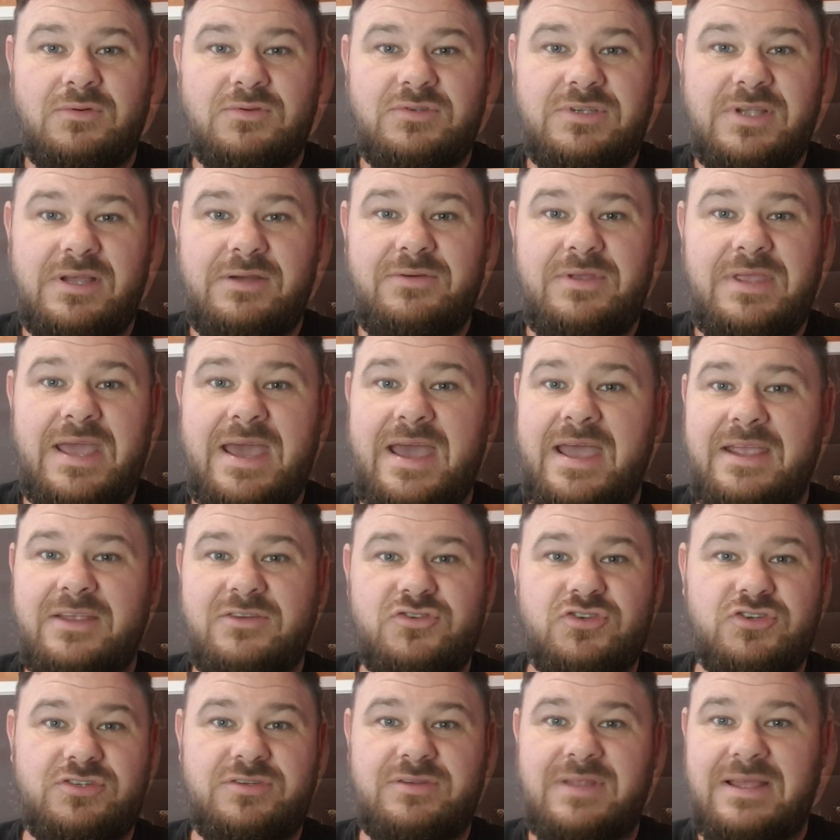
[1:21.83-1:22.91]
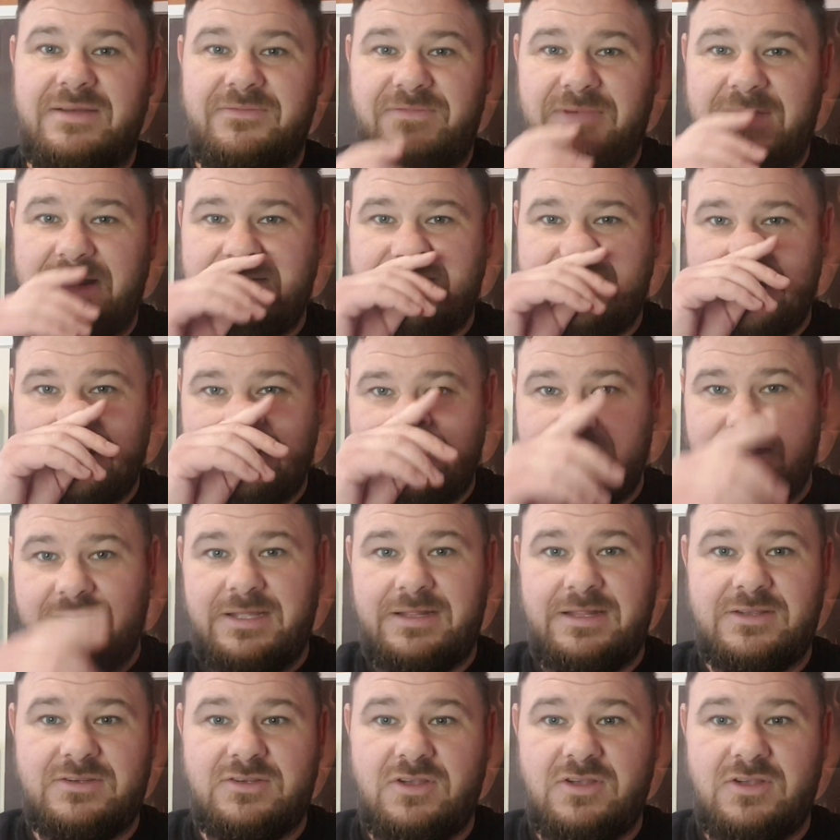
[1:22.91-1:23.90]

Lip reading: So yeah, just fantastic in this.